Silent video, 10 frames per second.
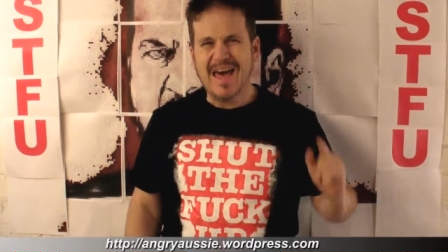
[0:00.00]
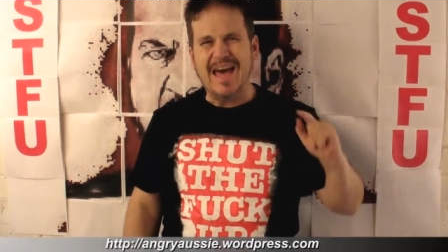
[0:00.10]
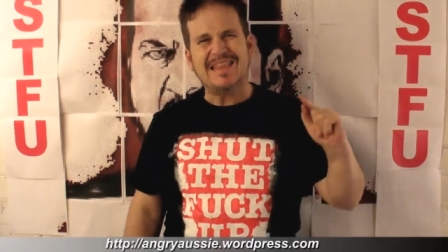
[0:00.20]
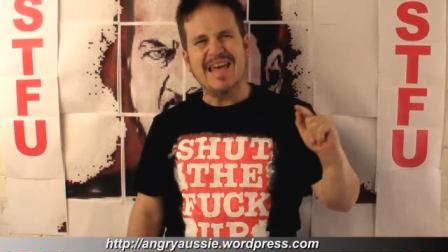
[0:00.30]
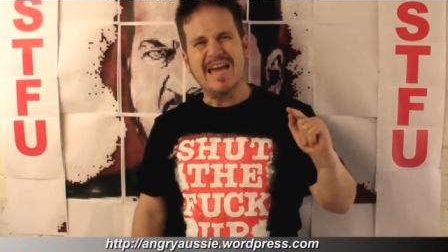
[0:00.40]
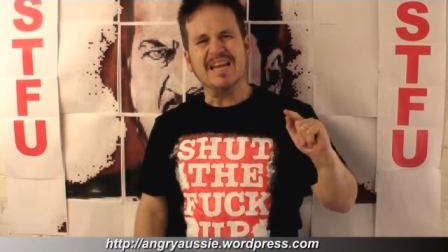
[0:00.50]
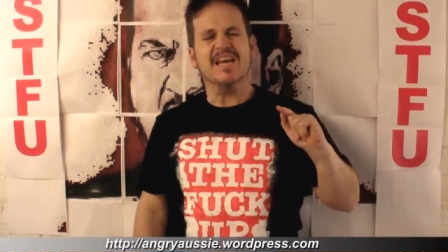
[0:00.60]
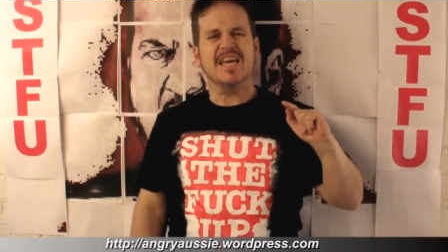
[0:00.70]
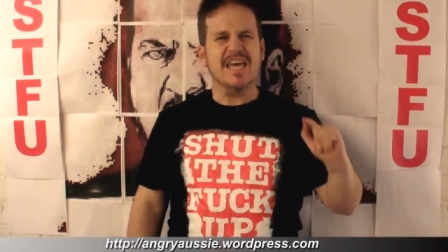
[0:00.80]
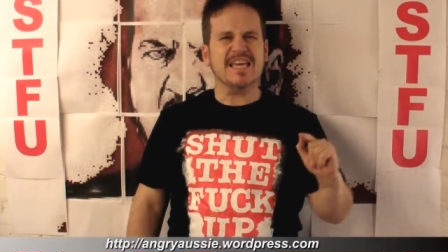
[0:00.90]
And that
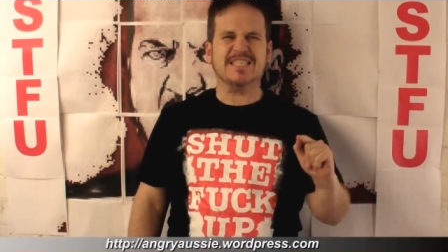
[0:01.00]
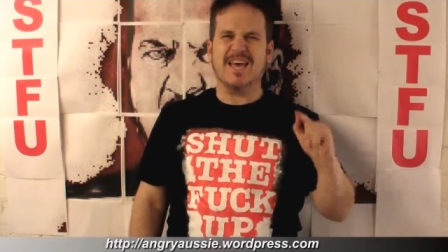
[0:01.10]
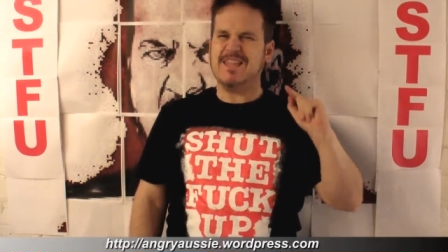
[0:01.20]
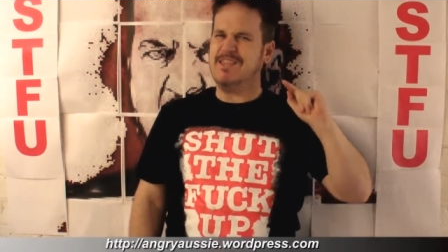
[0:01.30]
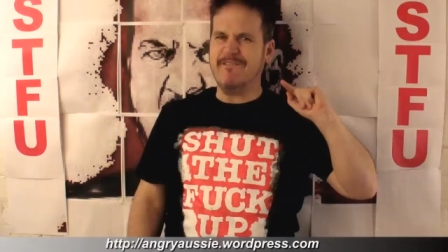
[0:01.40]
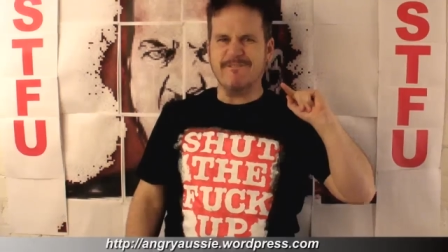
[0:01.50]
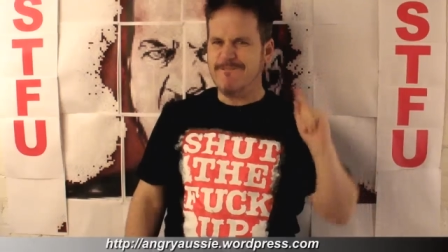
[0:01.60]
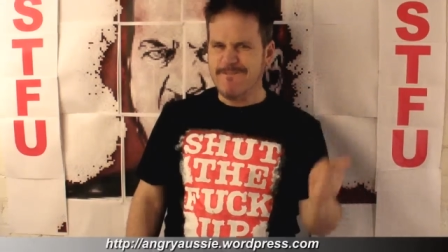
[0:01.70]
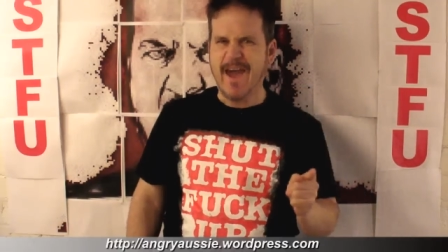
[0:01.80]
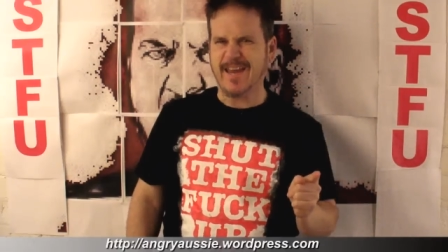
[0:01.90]
is the
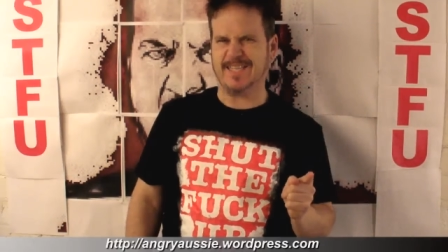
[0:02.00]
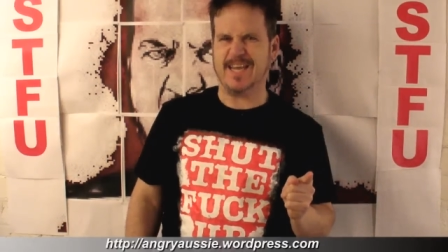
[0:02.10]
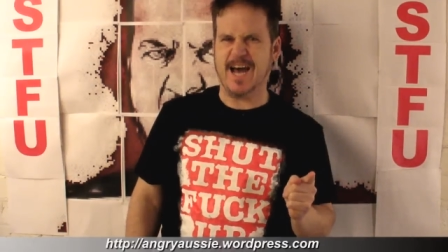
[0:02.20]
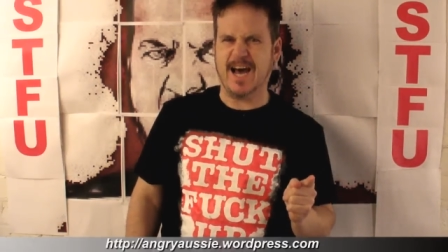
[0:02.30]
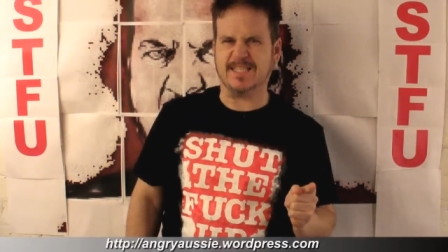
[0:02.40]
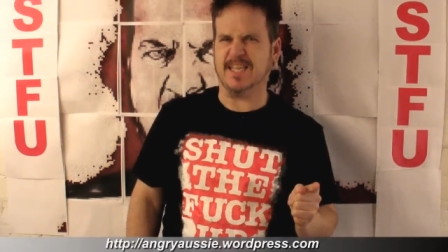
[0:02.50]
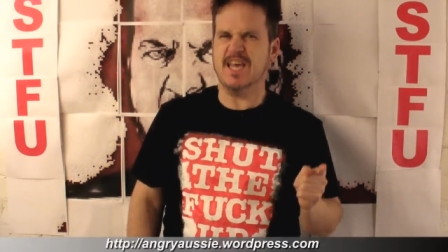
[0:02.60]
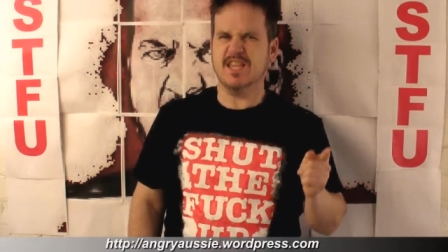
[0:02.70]
factards